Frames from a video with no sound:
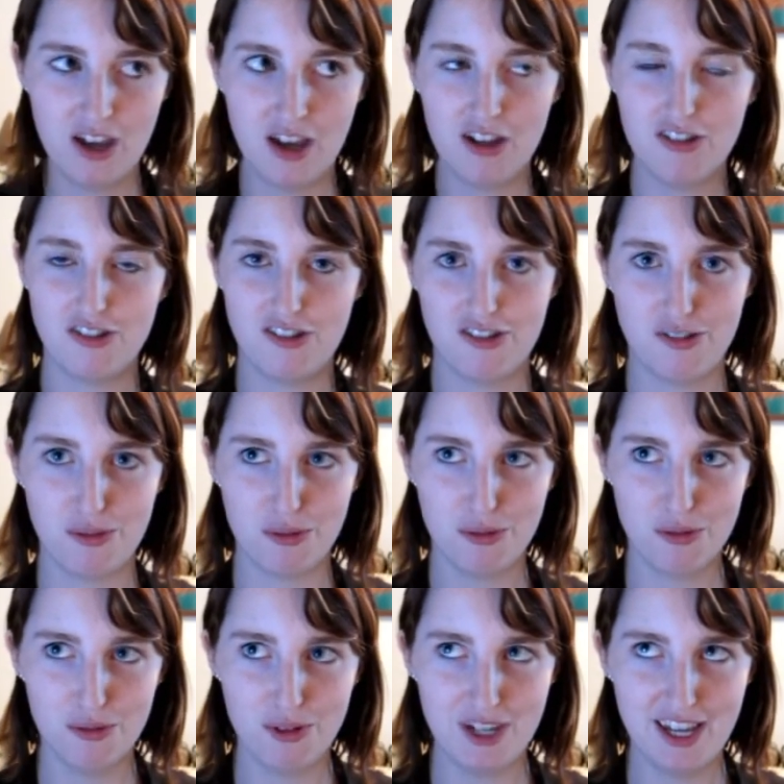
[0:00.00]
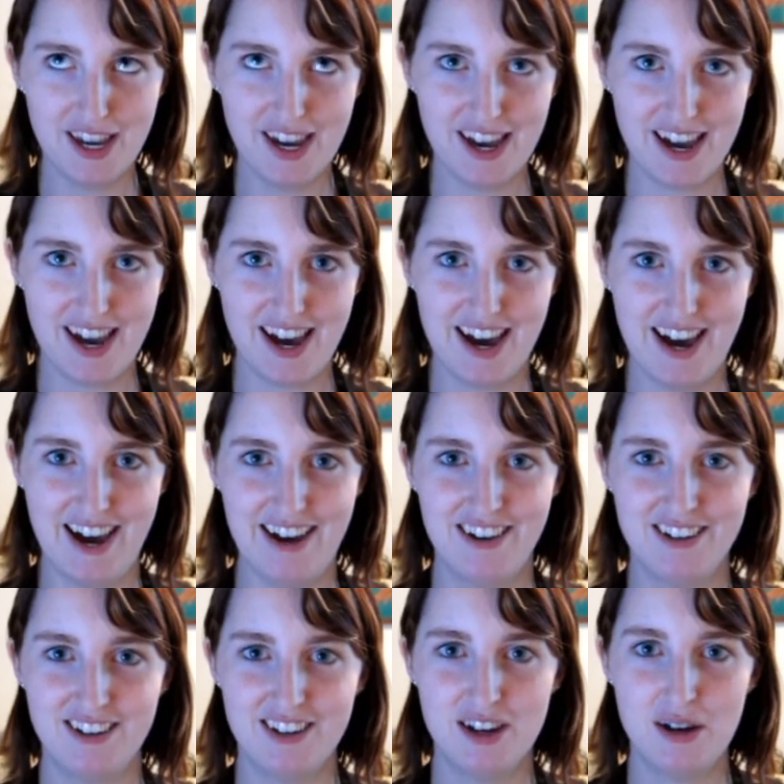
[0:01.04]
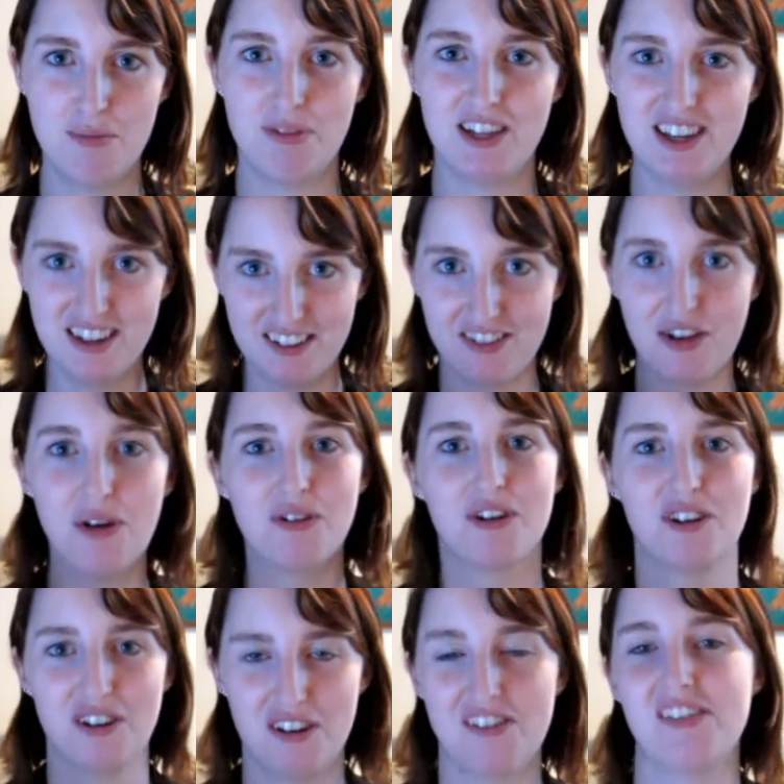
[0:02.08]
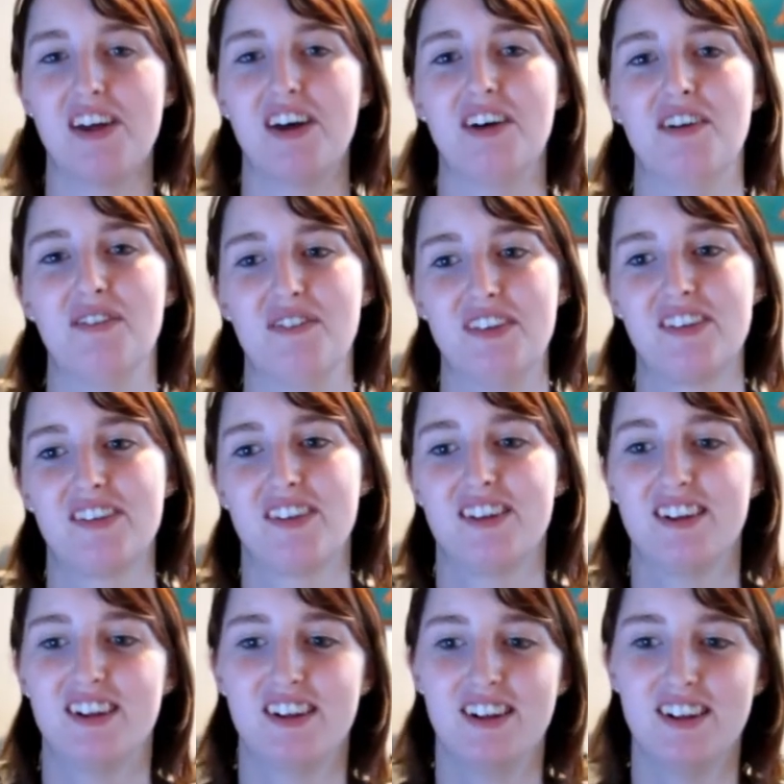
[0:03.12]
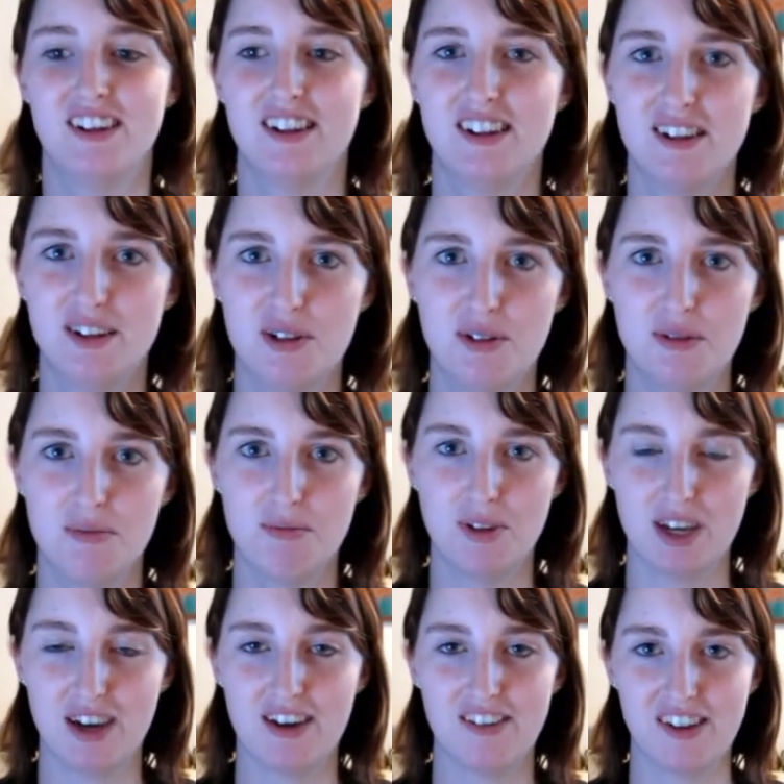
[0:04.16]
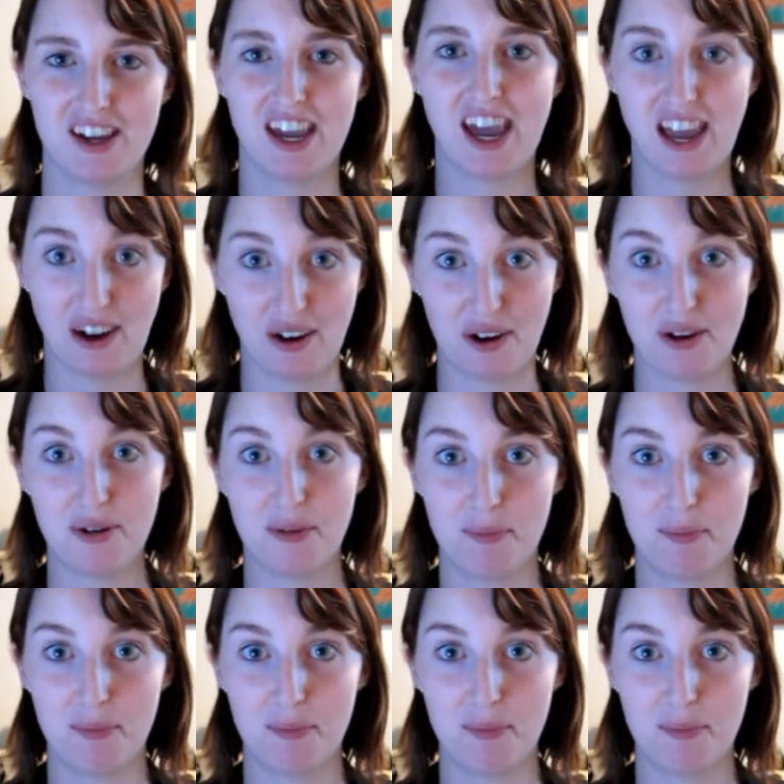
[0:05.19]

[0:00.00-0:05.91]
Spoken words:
So yeah, please don't hurt yourselves, because I care.